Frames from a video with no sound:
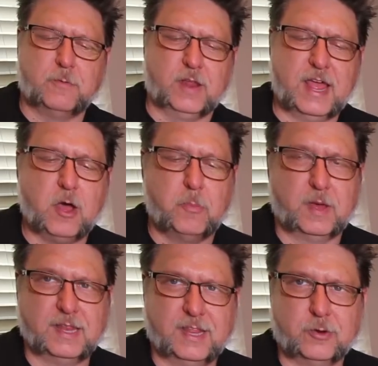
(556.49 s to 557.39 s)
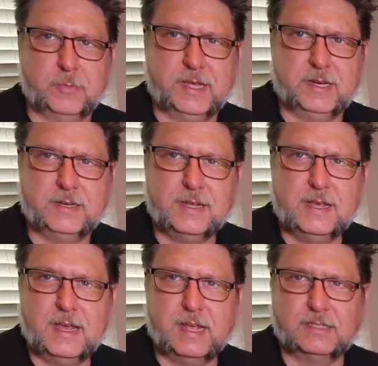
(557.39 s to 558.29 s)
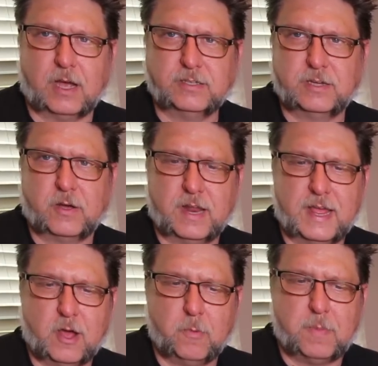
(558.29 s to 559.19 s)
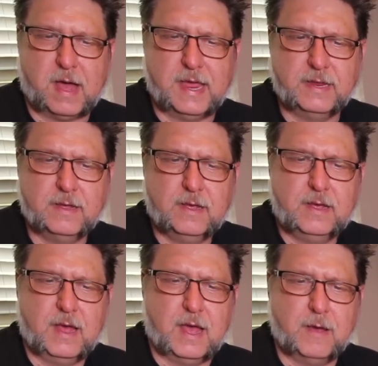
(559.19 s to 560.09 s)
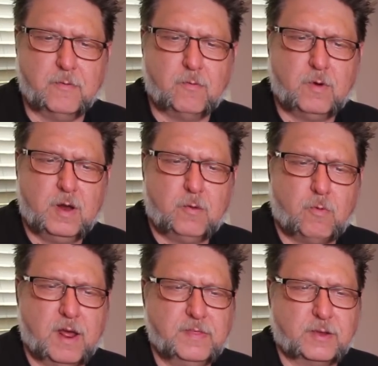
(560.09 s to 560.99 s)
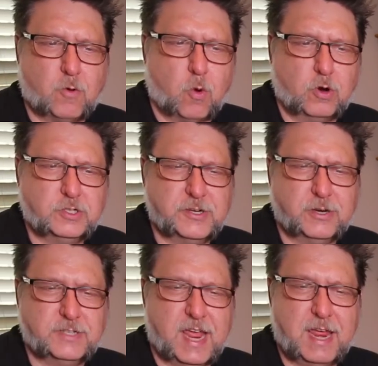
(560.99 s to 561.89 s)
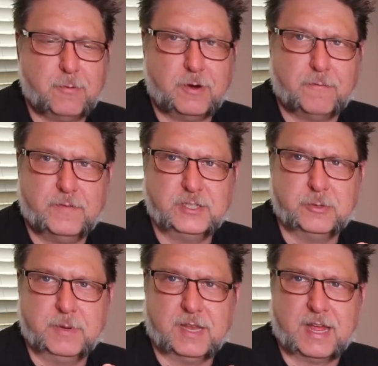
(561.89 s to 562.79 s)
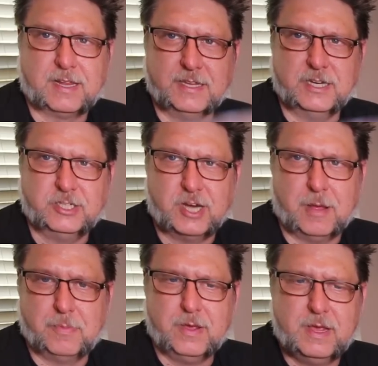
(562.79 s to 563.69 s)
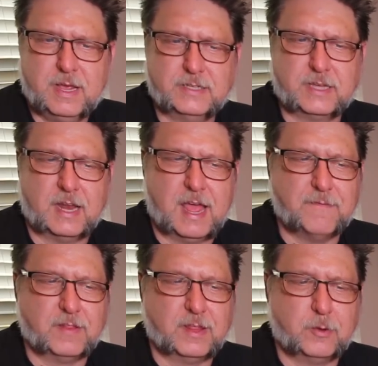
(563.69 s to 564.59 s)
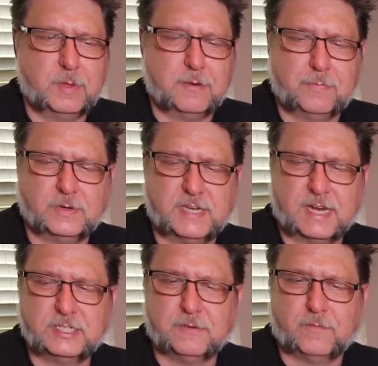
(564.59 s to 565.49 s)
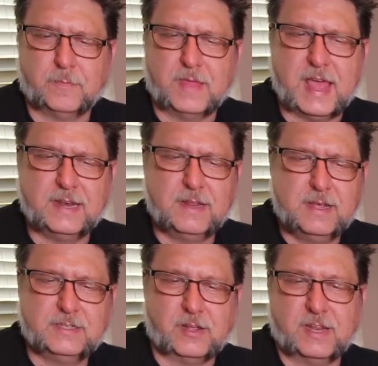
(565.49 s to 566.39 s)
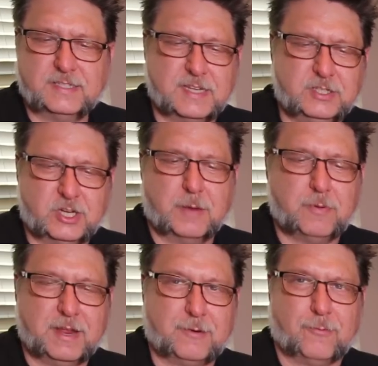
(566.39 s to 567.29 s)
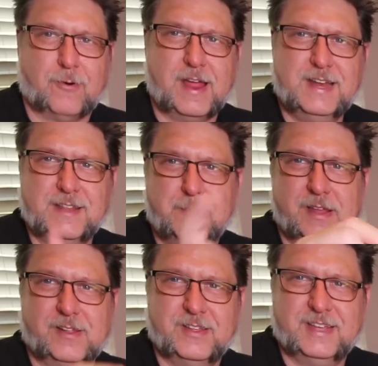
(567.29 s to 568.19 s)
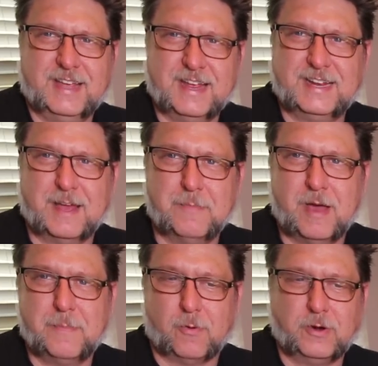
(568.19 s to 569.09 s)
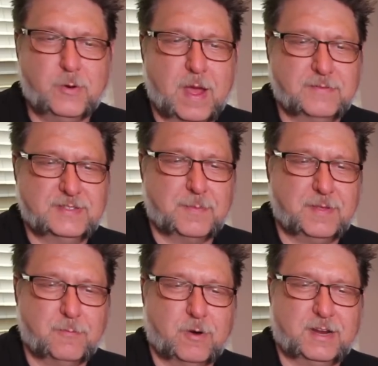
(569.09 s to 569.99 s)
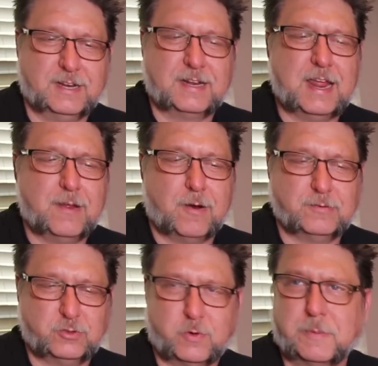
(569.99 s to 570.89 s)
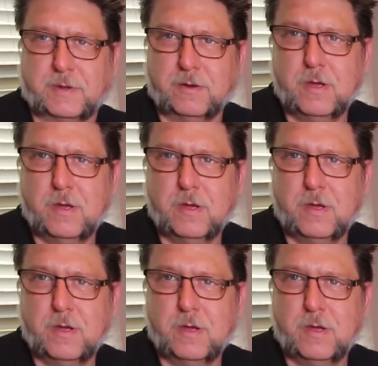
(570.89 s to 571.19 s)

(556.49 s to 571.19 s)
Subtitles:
will help a little bit. It's also going to help by right at the corners of your tank where your fish would be likely to jump. It's going to have a little bit of protection from that. So unless they jump like right in the middle and come up, or you have something where or shrimp